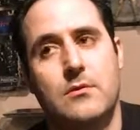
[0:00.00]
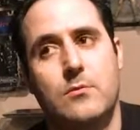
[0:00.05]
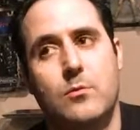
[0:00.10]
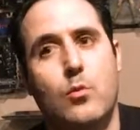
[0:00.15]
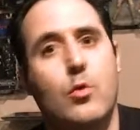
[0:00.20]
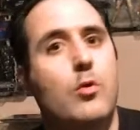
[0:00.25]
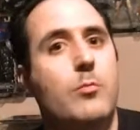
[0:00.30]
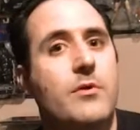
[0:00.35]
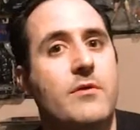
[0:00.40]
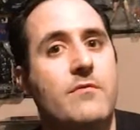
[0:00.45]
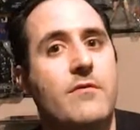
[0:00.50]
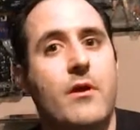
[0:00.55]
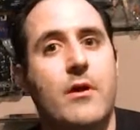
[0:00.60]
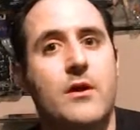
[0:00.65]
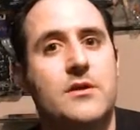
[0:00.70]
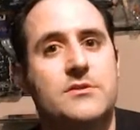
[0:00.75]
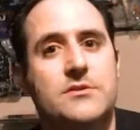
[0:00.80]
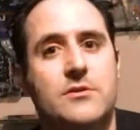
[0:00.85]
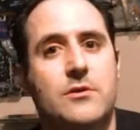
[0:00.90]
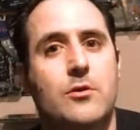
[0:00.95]
will be
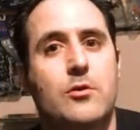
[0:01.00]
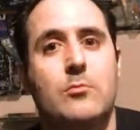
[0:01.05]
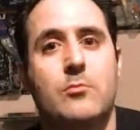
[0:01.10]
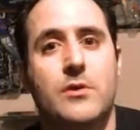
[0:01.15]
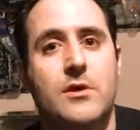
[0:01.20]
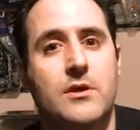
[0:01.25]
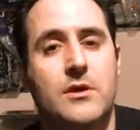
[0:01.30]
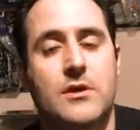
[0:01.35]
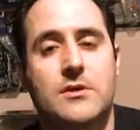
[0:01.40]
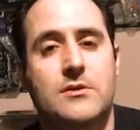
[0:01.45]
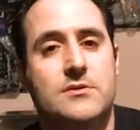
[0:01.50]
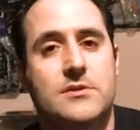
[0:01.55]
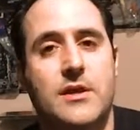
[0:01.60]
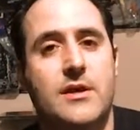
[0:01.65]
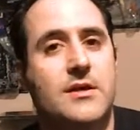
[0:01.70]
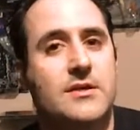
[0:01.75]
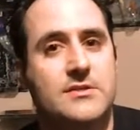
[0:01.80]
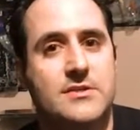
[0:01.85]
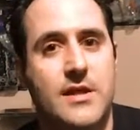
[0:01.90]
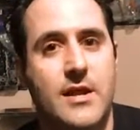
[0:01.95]
very soon, because like
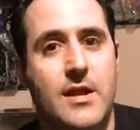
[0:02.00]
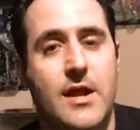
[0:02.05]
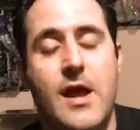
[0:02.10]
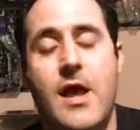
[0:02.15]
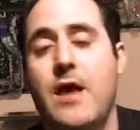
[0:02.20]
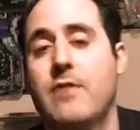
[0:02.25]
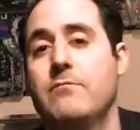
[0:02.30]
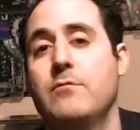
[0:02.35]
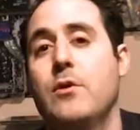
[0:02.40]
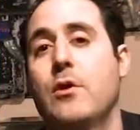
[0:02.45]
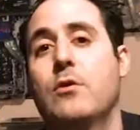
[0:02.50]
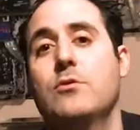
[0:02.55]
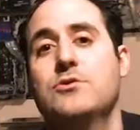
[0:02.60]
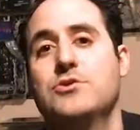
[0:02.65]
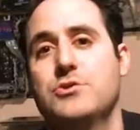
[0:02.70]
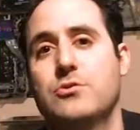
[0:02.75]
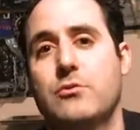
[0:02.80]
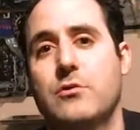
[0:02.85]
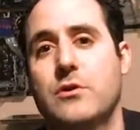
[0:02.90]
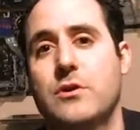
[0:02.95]
I said, I have no
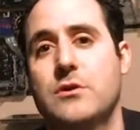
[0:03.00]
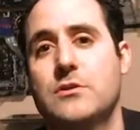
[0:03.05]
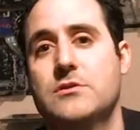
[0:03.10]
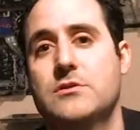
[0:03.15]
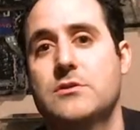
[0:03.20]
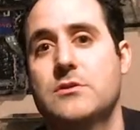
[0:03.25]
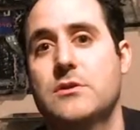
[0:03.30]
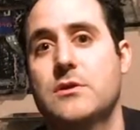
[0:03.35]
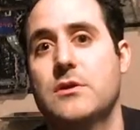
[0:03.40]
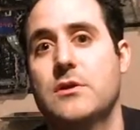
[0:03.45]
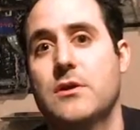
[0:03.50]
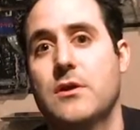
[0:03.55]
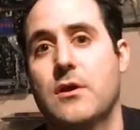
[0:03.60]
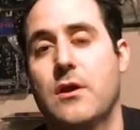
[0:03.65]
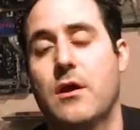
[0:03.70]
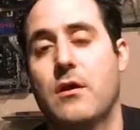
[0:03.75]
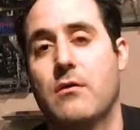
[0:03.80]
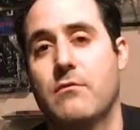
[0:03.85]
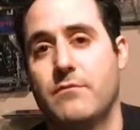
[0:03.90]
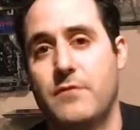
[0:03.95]
shortage
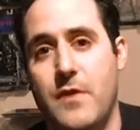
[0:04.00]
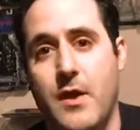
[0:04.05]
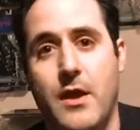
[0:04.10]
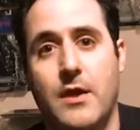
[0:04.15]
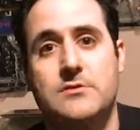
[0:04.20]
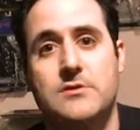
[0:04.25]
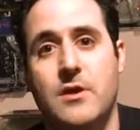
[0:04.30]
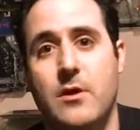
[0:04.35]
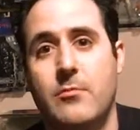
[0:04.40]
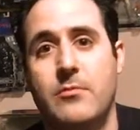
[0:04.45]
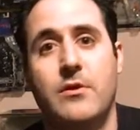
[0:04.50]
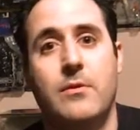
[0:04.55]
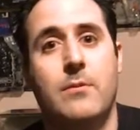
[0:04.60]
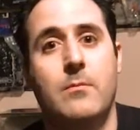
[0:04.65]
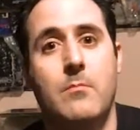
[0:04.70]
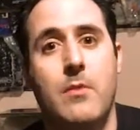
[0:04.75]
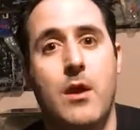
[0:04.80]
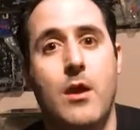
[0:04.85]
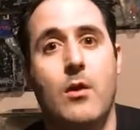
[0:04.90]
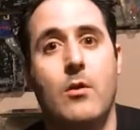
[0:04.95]
of things coming in the
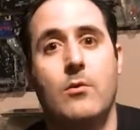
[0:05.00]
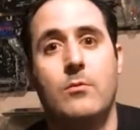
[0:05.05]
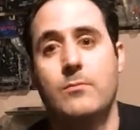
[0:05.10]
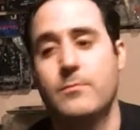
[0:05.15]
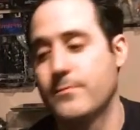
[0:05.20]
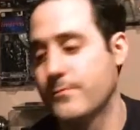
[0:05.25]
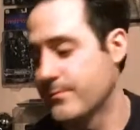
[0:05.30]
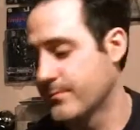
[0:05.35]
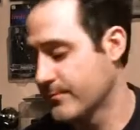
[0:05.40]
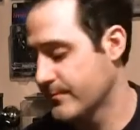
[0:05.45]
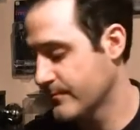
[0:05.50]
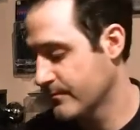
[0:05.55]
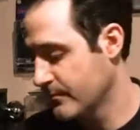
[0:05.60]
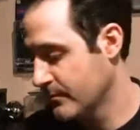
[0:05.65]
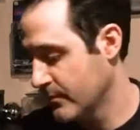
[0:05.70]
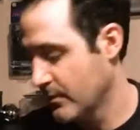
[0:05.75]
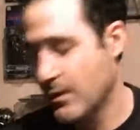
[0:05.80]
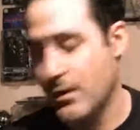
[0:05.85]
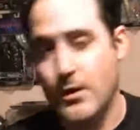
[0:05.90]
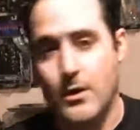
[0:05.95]
mail.
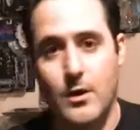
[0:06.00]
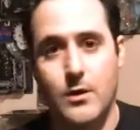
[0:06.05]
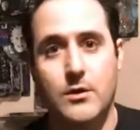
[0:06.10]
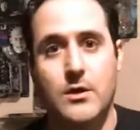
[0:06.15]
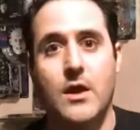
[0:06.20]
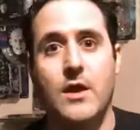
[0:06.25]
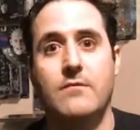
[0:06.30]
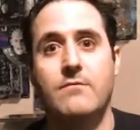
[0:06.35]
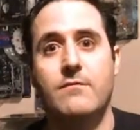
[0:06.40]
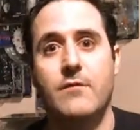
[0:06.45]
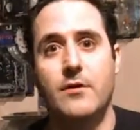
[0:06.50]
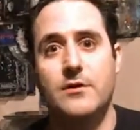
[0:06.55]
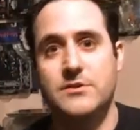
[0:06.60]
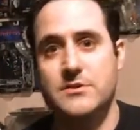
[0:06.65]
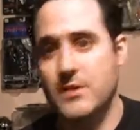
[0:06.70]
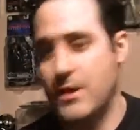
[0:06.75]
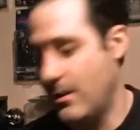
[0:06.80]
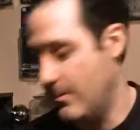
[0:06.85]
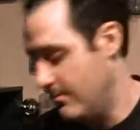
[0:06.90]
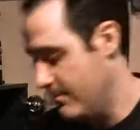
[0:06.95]
Okay,
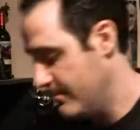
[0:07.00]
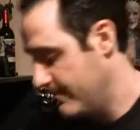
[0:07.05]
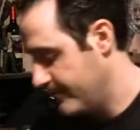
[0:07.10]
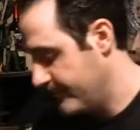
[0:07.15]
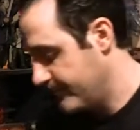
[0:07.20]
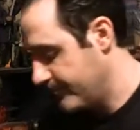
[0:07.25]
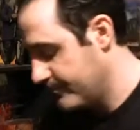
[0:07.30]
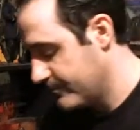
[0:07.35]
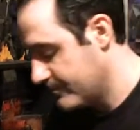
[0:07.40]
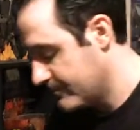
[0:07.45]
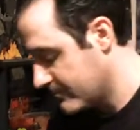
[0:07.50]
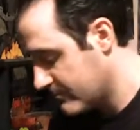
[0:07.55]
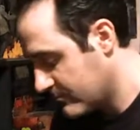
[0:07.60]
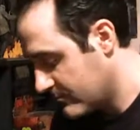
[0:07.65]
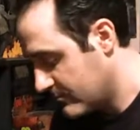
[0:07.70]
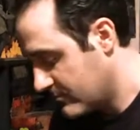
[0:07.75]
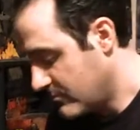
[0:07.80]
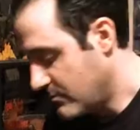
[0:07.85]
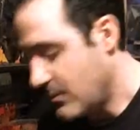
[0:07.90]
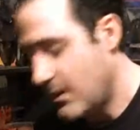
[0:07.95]
first up.
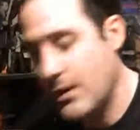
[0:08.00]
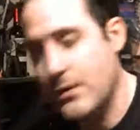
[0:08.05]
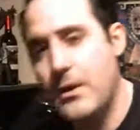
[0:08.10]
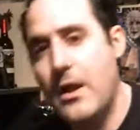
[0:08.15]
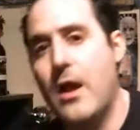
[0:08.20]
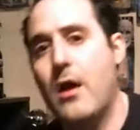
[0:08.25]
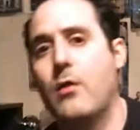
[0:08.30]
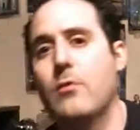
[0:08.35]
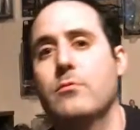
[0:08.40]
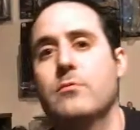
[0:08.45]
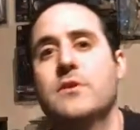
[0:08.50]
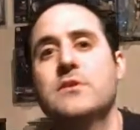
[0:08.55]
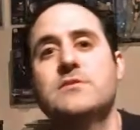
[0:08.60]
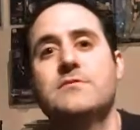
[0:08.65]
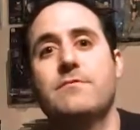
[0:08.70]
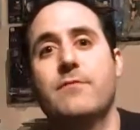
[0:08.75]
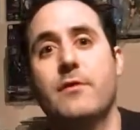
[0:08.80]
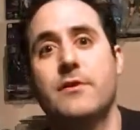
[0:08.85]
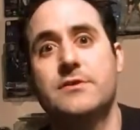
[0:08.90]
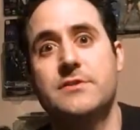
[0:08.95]
Now, this
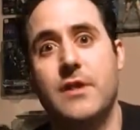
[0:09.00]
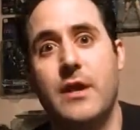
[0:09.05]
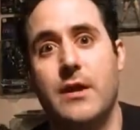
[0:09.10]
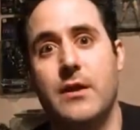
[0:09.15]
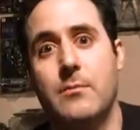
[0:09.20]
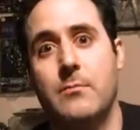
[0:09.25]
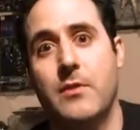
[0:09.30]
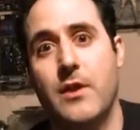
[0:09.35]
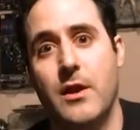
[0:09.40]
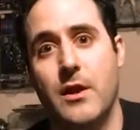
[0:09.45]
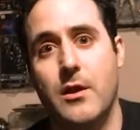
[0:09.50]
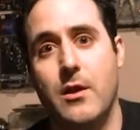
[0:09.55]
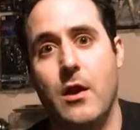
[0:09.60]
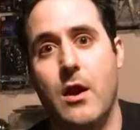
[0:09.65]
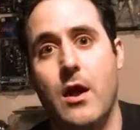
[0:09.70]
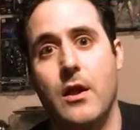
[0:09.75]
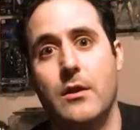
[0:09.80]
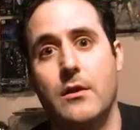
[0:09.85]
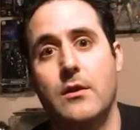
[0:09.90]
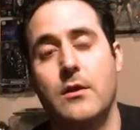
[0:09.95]
first item that I
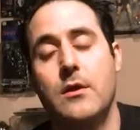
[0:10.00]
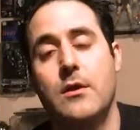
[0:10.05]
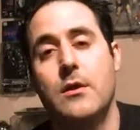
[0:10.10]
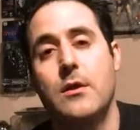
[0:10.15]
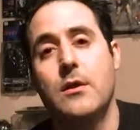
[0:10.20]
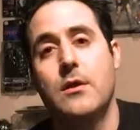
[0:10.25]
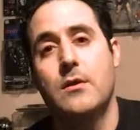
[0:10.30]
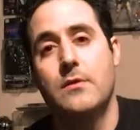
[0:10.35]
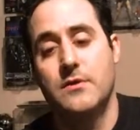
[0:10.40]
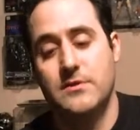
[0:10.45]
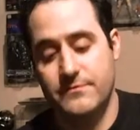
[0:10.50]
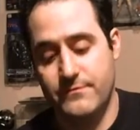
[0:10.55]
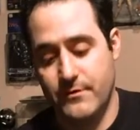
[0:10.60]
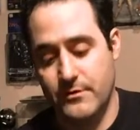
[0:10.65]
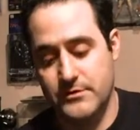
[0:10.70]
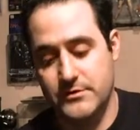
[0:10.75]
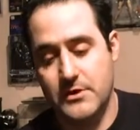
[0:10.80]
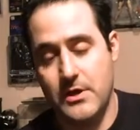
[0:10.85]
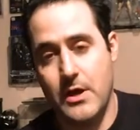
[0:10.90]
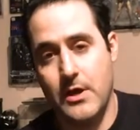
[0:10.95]
got, this
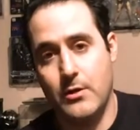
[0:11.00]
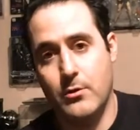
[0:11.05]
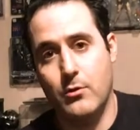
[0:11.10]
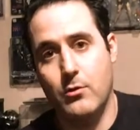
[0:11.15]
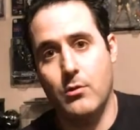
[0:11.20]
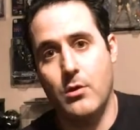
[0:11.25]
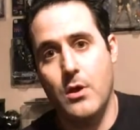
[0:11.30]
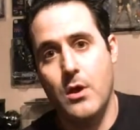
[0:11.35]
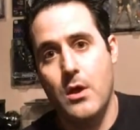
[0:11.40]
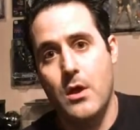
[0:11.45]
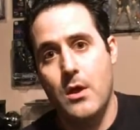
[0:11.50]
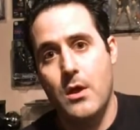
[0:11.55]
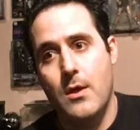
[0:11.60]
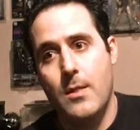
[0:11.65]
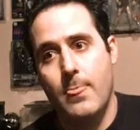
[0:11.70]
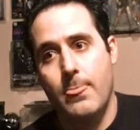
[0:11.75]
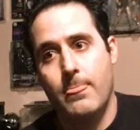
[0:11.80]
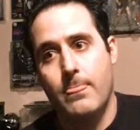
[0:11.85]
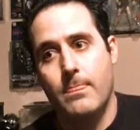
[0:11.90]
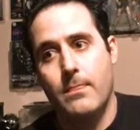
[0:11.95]
first title,
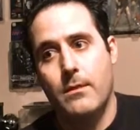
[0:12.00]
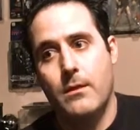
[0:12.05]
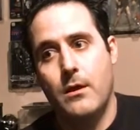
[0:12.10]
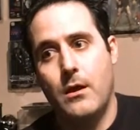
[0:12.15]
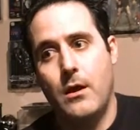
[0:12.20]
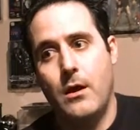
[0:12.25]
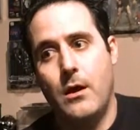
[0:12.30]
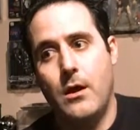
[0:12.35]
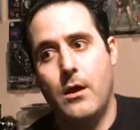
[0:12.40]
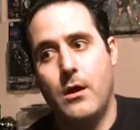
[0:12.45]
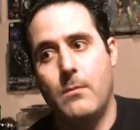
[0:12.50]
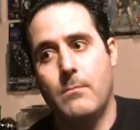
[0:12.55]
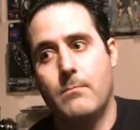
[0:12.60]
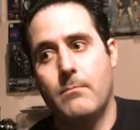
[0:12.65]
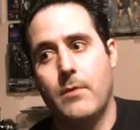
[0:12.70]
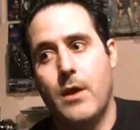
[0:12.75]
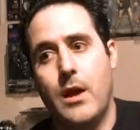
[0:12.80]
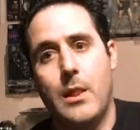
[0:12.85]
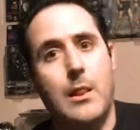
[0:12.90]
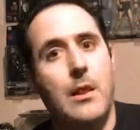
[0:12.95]
I